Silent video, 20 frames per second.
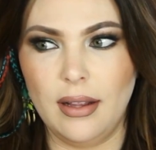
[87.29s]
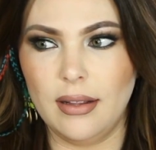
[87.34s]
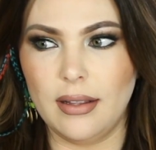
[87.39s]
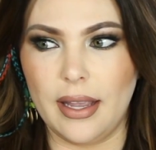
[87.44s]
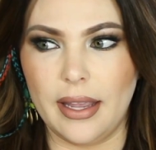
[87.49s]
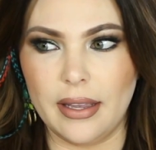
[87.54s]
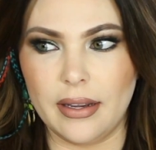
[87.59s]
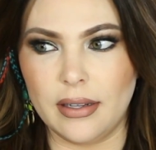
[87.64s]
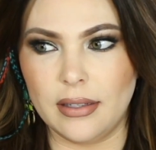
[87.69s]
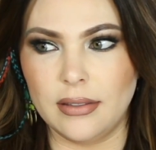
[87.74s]

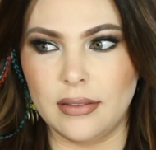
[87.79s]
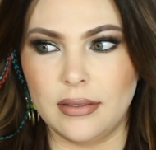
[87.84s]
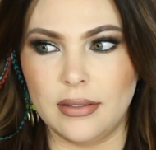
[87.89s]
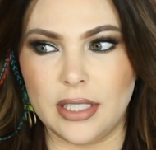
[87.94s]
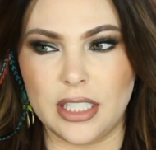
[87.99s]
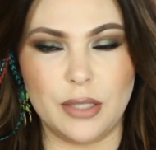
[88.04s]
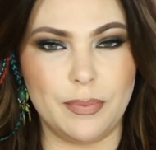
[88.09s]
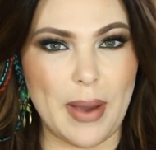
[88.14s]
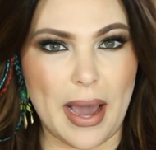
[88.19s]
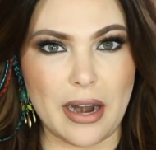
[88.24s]
And
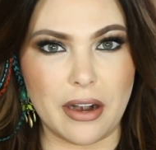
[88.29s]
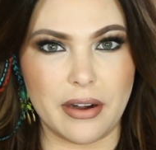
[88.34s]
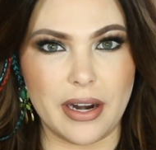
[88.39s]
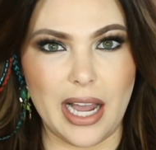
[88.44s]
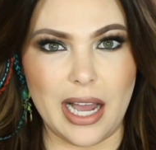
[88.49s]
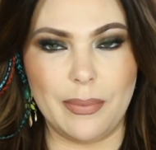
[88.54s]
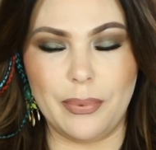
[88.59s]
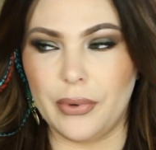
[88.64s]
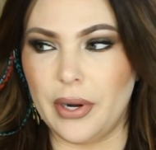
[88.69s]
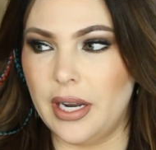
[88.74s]
it's battery
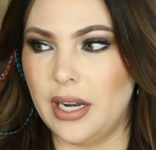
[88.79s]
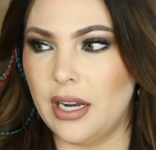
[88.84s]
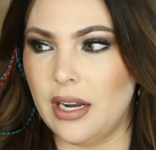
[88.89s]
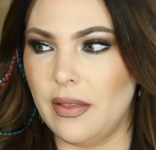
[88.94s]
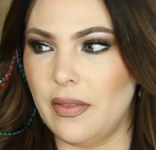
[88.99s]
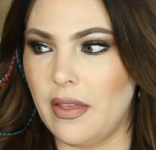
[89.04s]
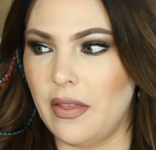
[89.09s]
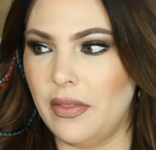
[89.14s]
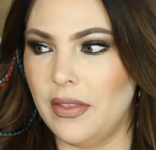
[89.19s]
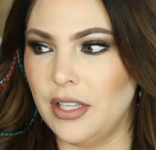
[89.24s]
operated.
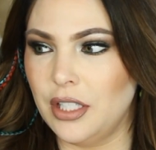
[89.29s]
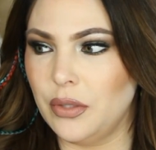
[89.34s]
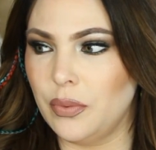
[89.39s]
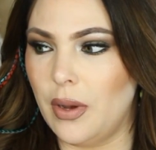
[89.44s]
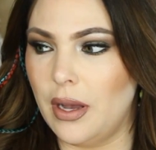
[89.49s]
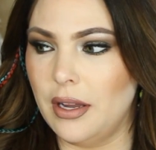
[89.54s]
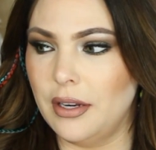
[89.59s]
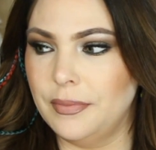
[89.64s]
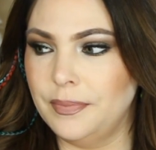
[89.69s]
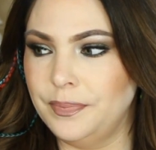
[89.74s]
And then this
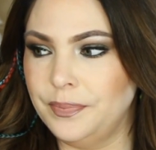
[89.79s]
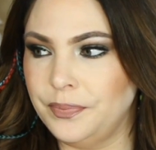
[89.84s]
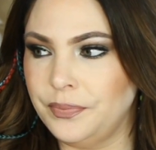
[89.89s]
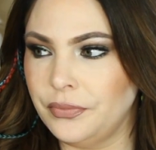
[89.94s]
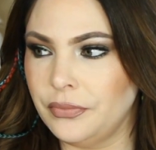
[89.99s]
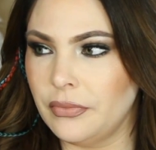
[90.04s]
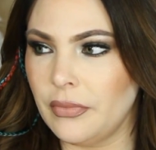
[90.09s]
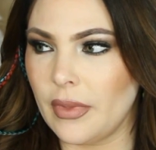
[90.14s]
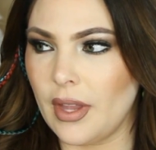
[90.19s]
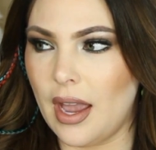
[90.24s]
one,
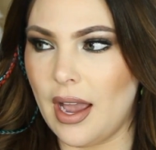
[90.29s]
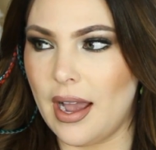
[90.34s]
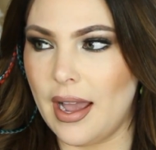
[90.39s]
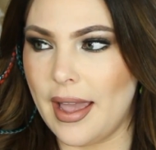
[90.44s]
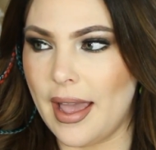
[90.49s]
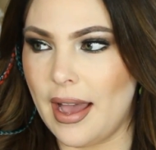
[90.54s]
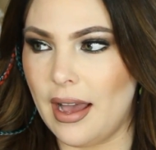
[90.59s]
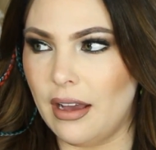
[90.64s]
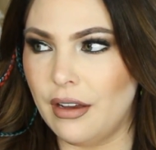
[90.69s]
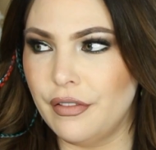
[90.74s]
I
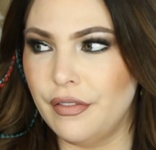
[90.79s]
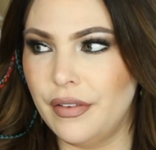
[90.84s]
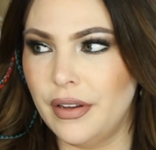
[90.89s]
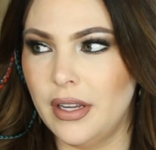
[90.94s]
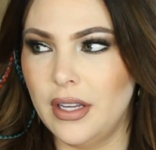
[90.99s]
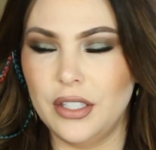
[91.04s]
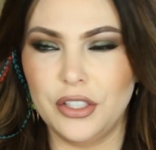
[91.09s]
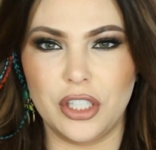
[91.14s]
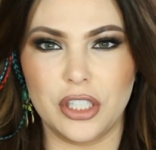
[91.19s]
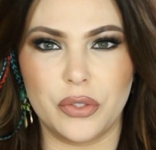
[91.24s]
have
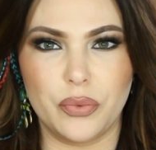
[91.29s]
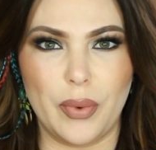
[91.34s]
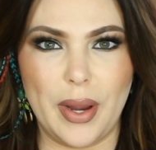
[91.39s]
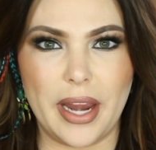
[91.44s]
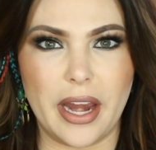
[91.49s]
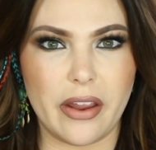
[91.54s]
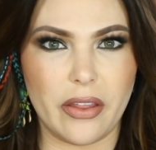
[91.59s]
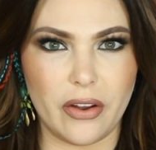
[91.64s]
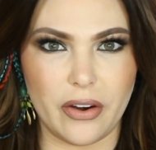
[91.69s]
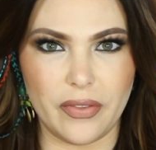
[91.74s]
just
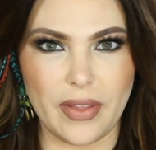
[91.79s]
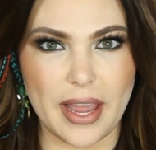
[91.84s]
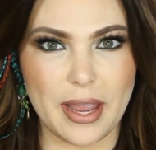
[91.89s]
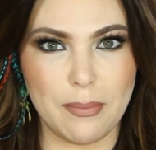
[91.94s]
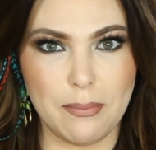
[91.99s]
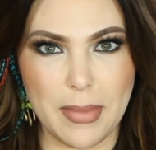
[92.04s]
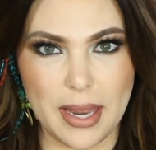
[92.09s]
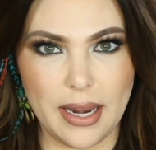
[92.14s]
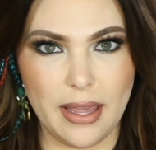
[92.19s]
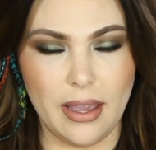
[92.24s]
regular like
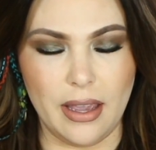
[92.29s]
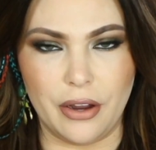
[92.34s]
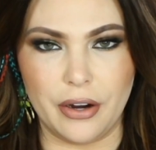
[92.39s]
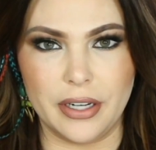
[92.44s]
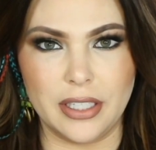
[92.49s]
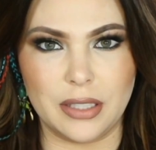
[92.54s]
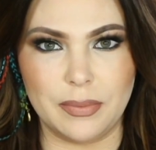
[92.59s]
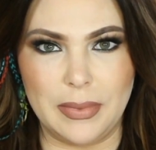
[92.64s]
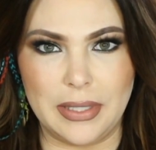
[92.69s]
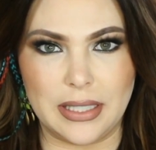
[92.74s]
mini
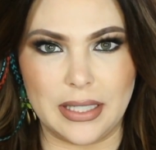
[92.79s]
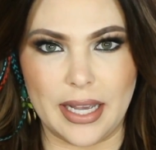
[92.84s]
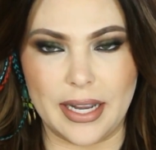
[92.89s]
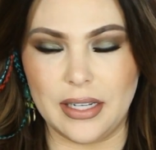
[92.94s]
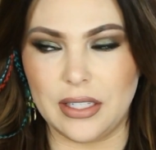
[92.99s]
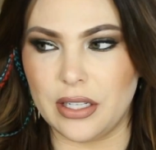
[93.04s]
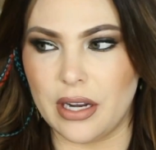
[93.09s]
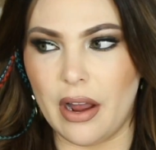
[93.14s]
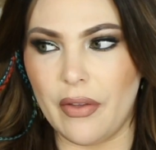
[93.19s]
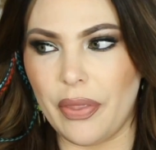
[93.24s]
Christmas
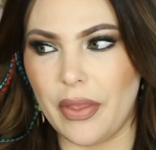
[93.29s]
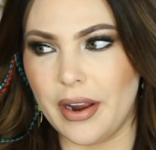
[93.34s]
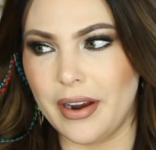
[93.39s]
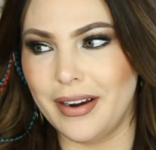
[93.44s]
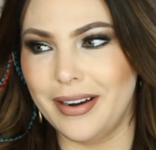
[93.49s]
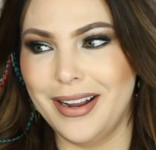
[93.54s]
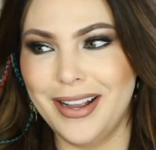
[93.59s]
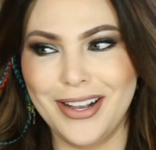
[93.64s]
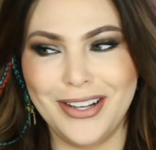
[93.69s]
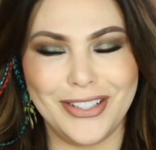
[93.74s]
lights on there.